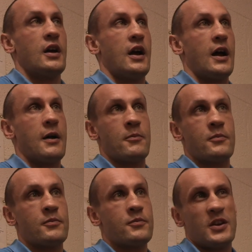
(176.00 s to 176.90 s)

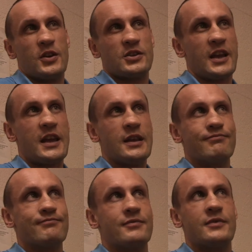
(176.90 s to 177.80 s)
because they
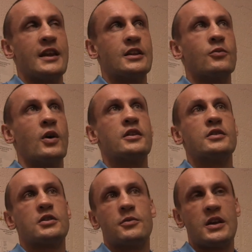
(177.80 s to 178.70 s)
don't
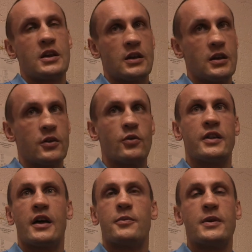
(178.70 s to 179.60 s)
want to be with
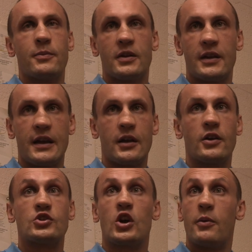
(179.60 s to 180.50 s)
other people. They
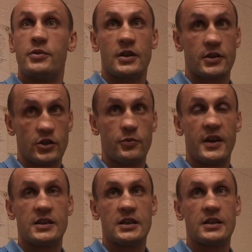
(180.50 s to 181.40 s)
got jobs that are so
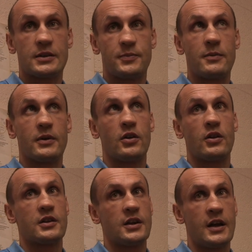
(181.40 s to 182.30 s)
busy, there's people all
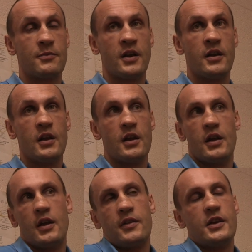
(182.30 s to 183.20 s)
the time, and
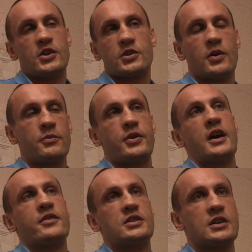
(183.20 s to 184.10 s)
they just want
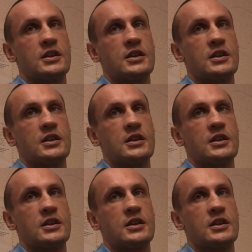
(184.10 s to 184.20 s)
privacy